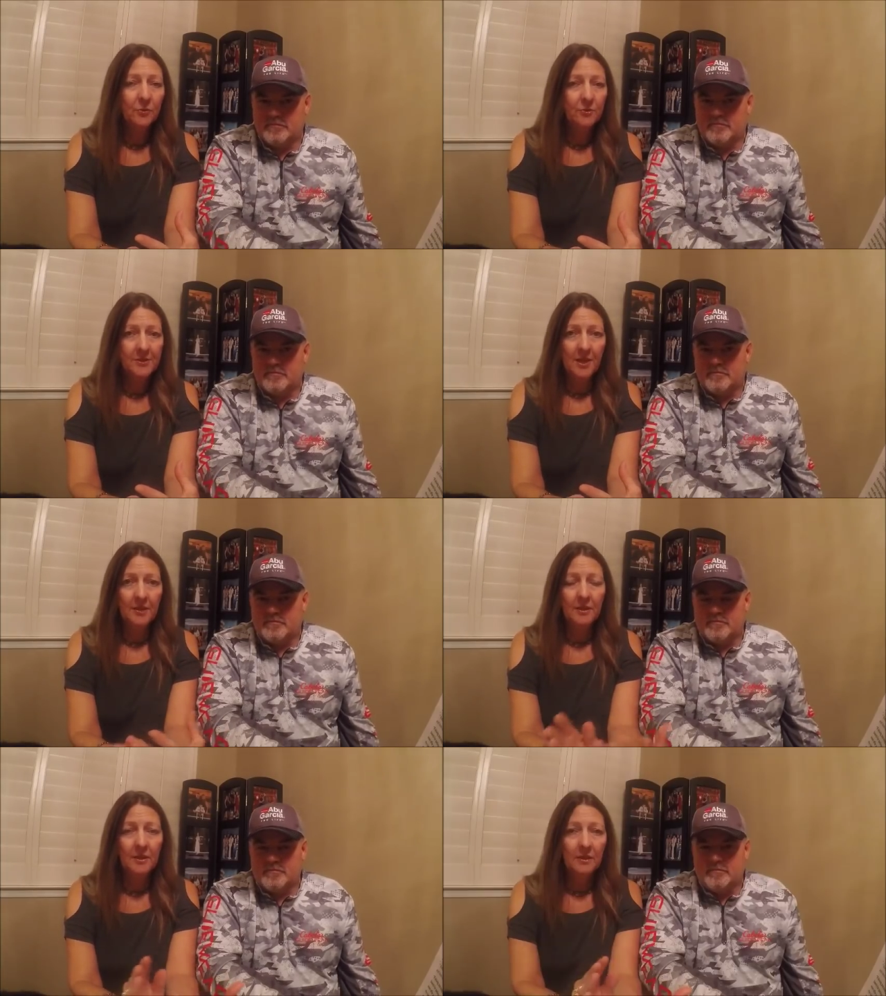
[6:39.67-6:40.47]
Speaker 1: the cruise
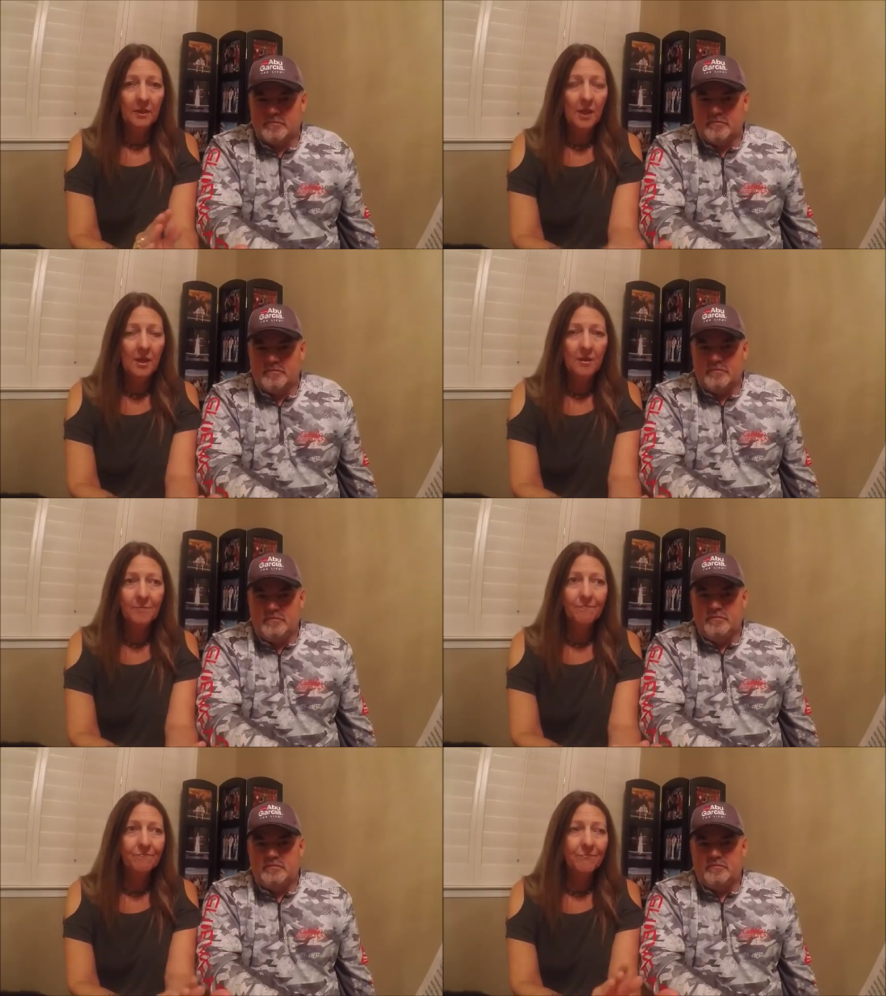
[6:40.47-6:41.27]
line.
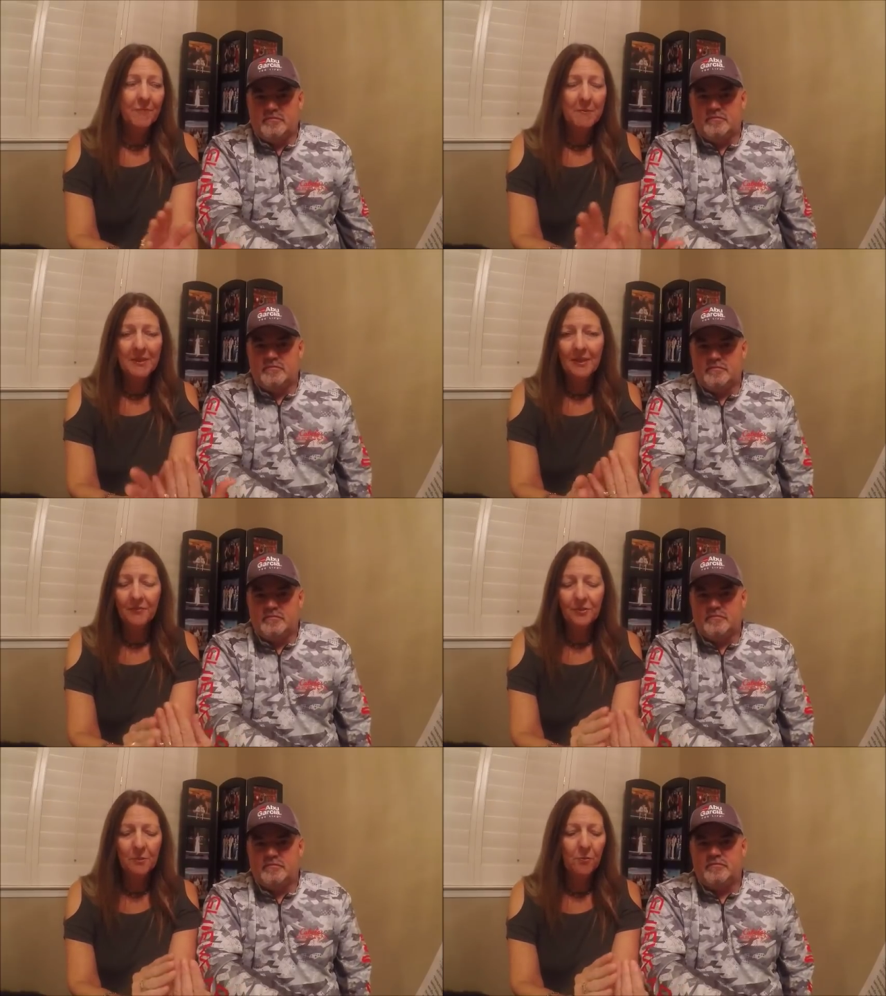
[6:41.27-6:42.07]
Um, maybe if
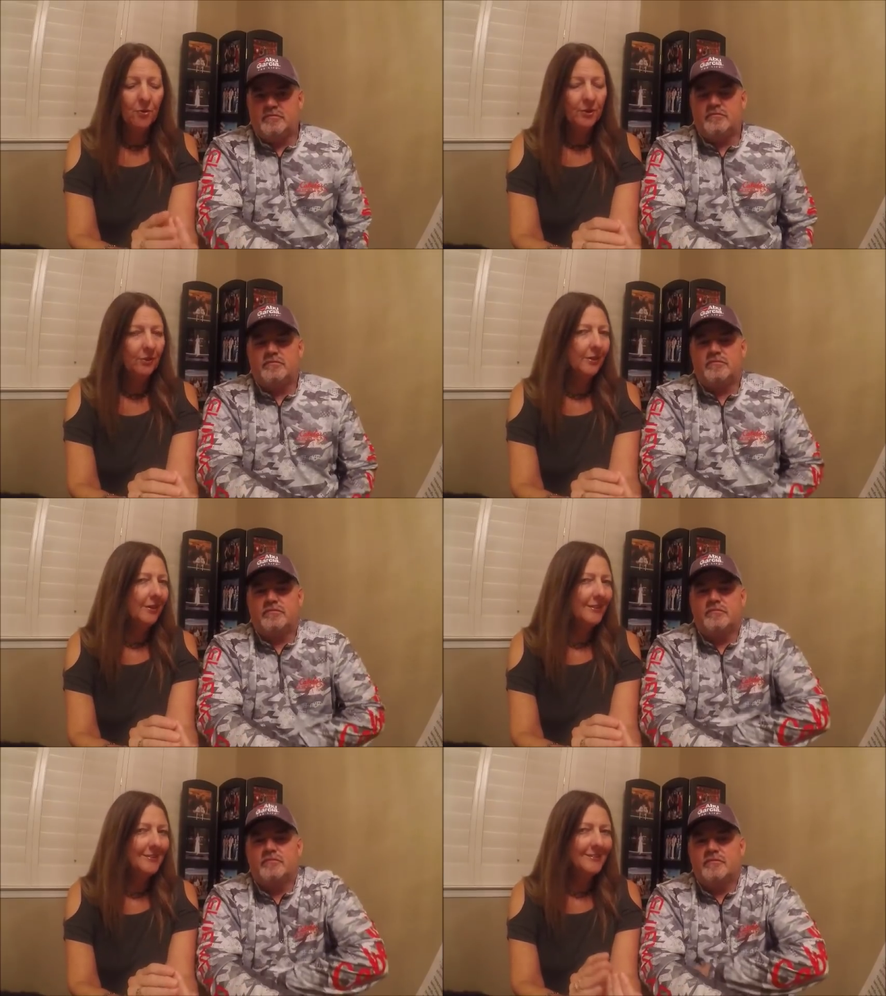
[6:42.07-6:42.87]
there's a port you're a
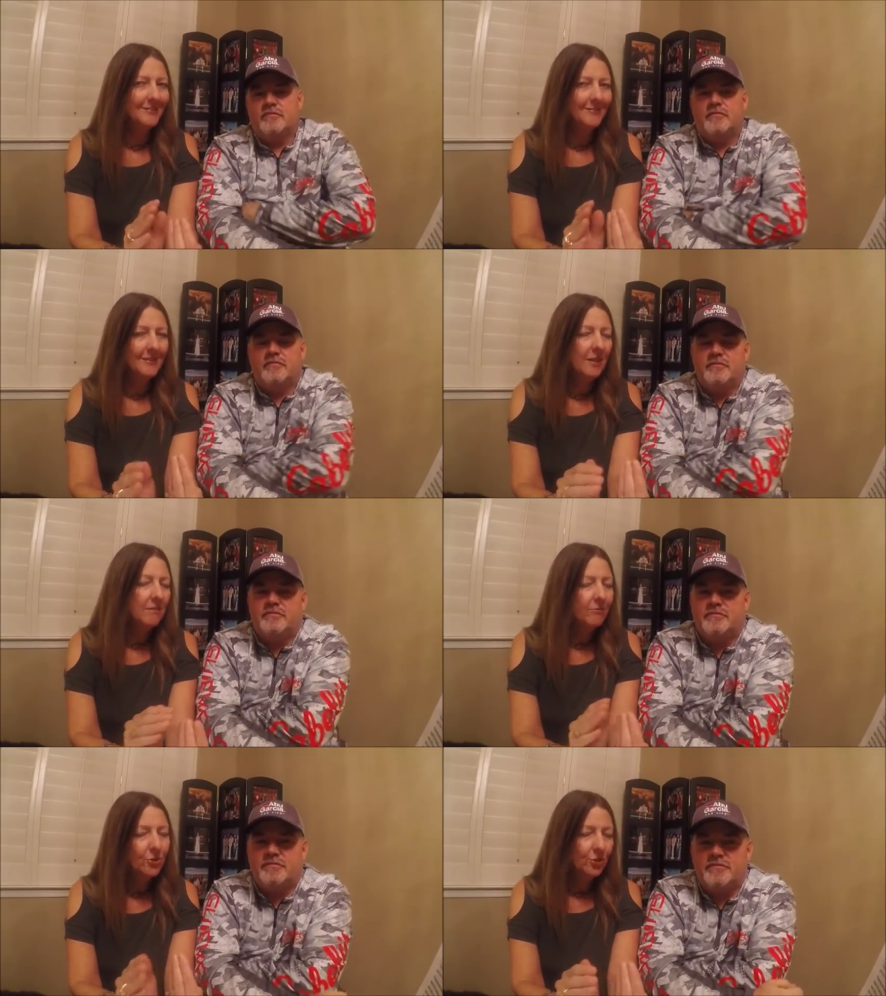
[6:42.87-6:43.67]
little
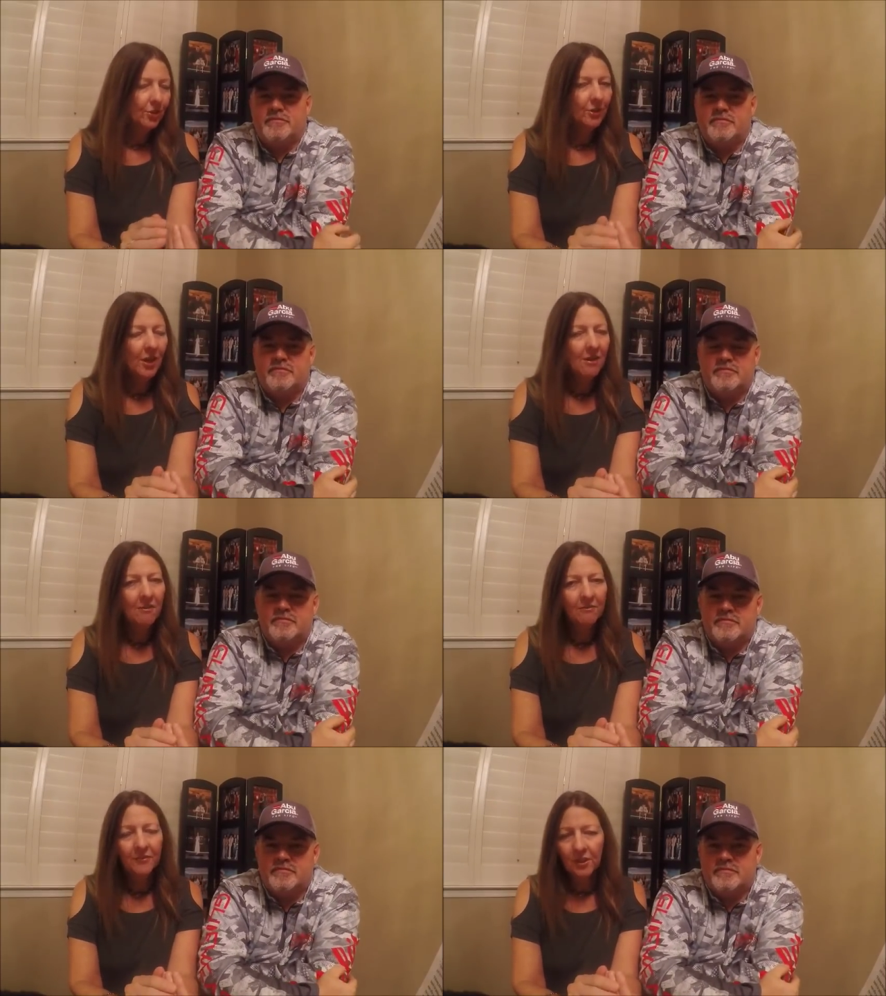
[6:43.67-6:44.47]
unsure
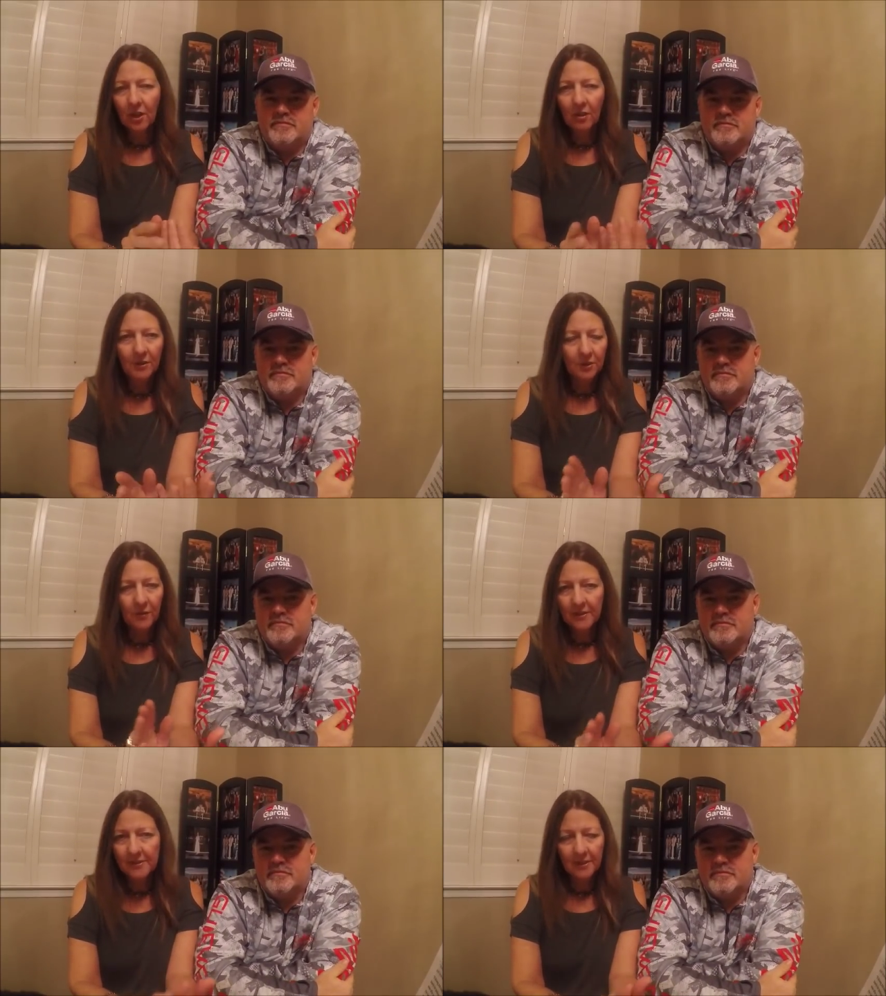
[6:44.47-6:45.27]
of, you know, and you
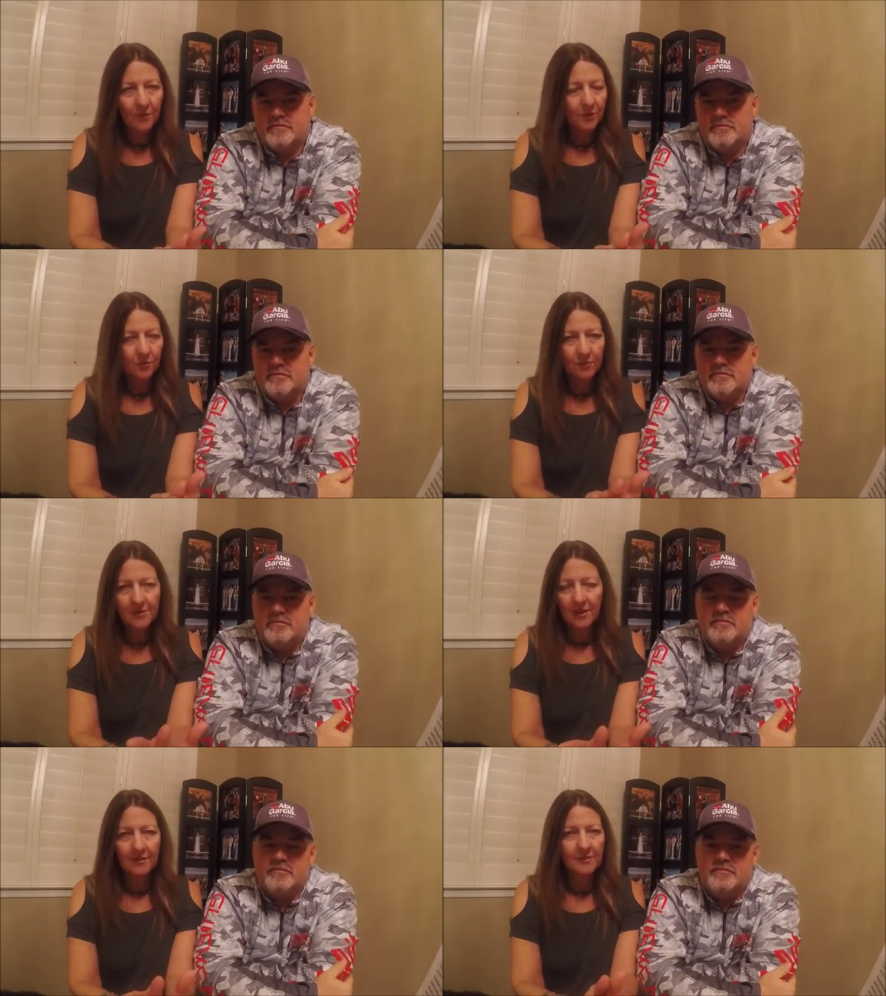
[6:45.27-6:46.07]
want to stick with the cruise
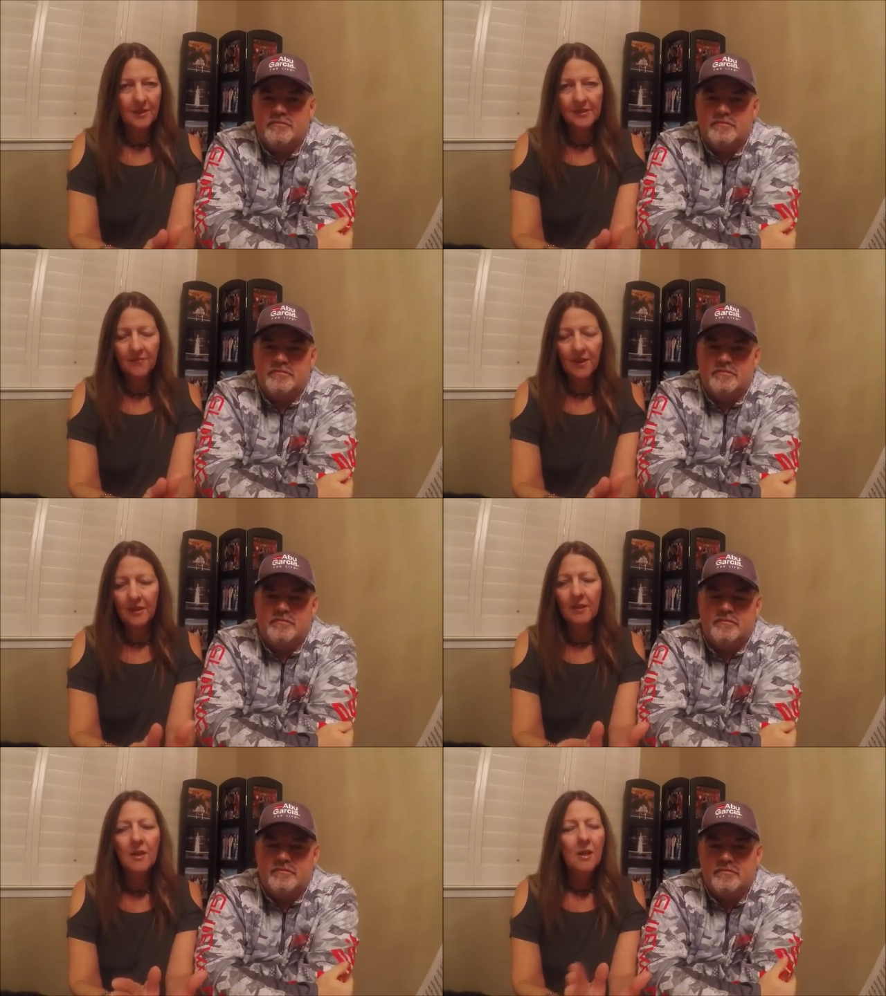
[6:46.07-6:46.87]
line, that's fine.